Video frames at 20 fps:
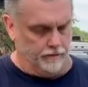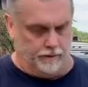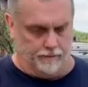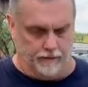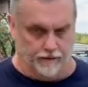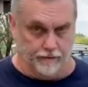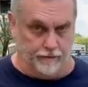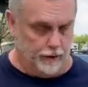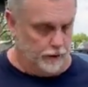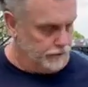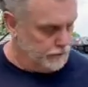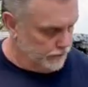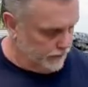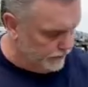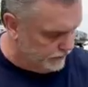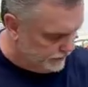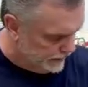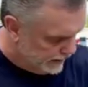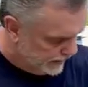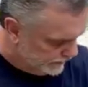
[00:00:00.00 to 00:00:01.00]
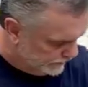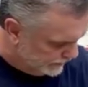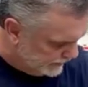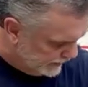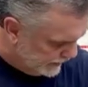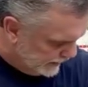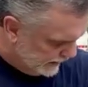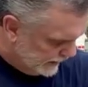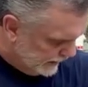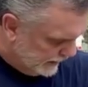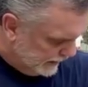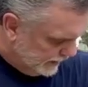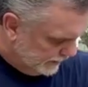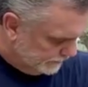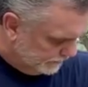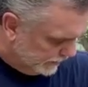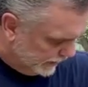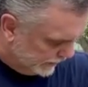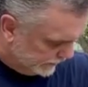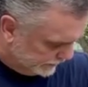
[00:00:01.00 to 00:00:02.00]
from the filter itself.
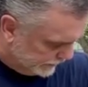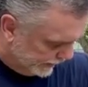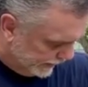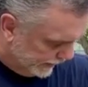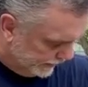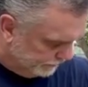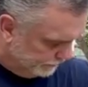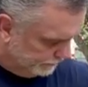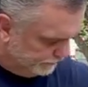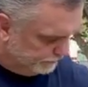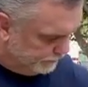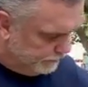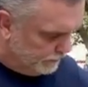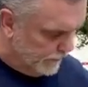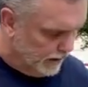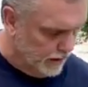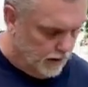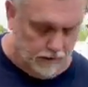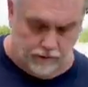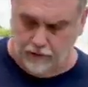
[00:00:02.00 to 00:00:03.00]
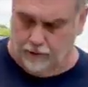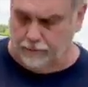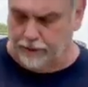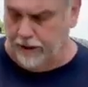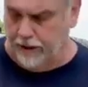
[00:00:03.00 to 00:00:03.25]
But some